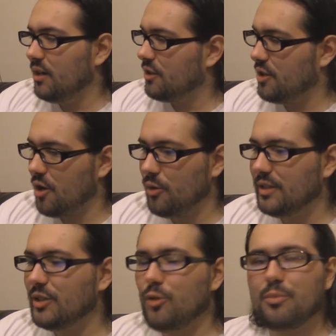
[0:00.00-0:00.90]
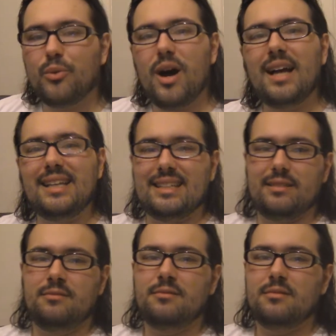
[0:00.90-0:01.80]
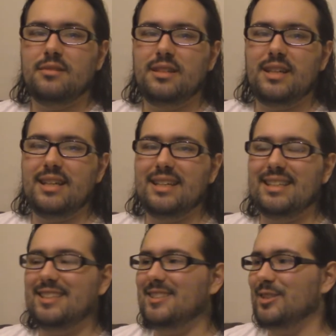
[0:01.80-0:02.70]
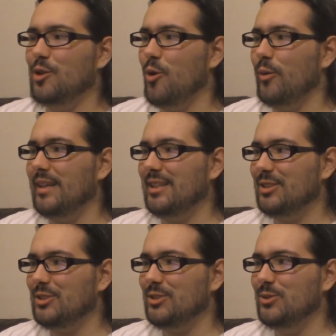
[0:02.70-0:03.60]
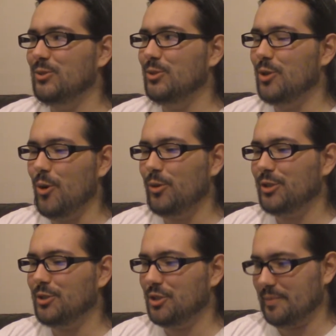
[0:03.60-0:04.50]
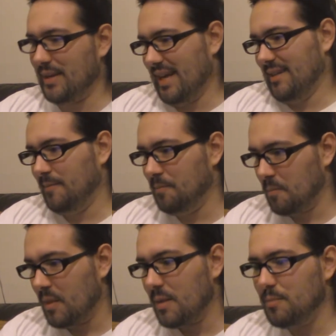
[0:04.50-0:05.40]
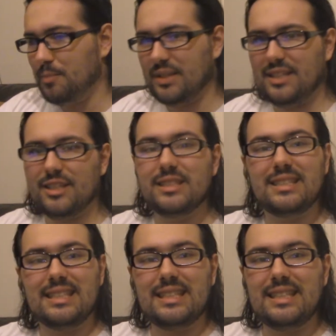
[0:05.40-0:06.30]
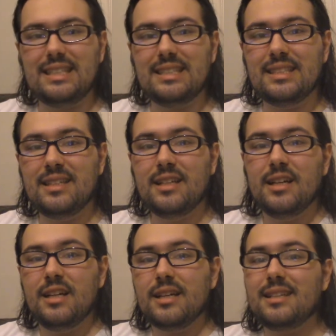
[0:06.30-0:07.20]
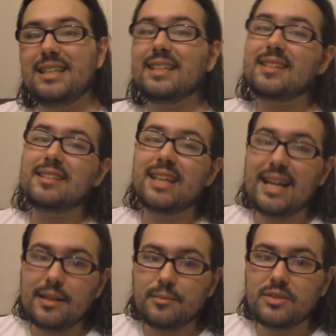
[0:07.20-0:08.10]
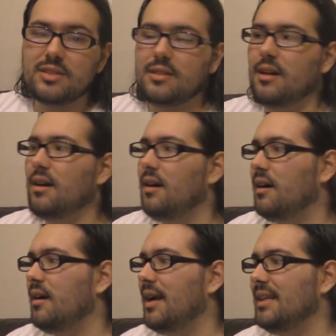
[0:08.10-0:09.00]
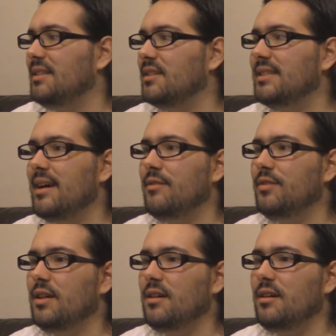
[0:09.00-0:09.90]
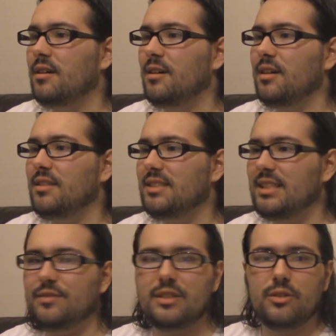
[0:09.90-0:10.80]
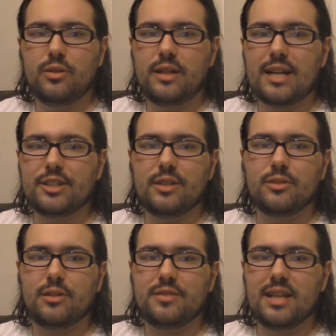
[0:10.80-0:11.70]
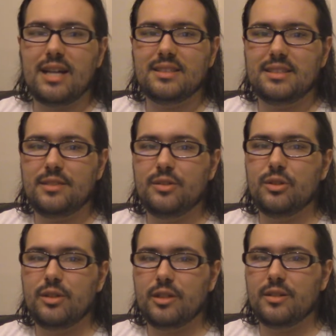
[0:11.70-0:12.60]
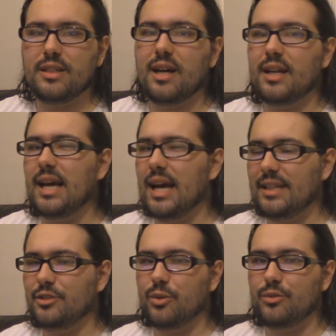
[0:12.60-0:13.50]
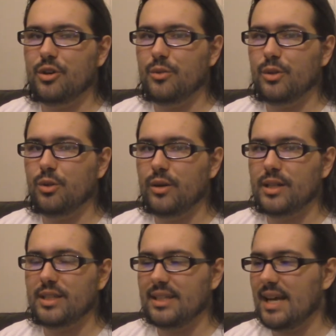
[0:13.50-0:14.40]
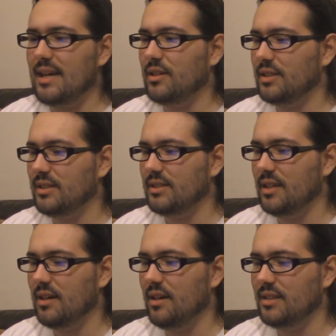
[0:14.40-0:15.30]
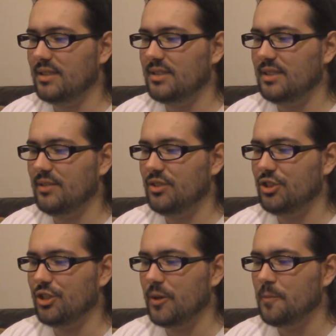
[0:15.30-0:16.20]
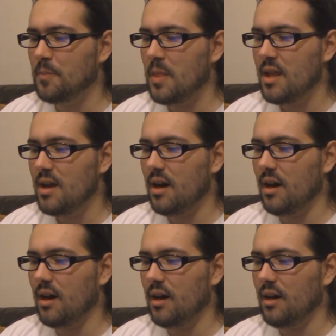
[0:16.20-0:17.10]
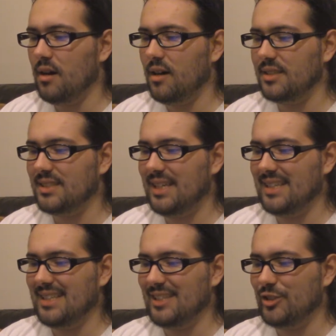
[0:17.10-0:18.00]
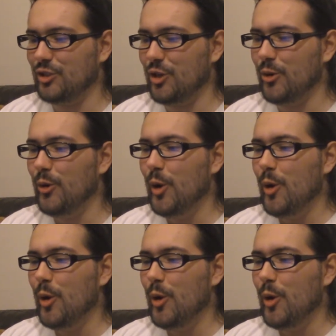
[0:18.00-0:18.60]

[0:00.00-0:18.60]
Conan O'Brien is going to go to Japan because he claims, and he does have a TV lawyer. Actually, I don't know if the guy's a TV lawyer or not. I don't know the lawyer that he had on his TV show, on his late night show.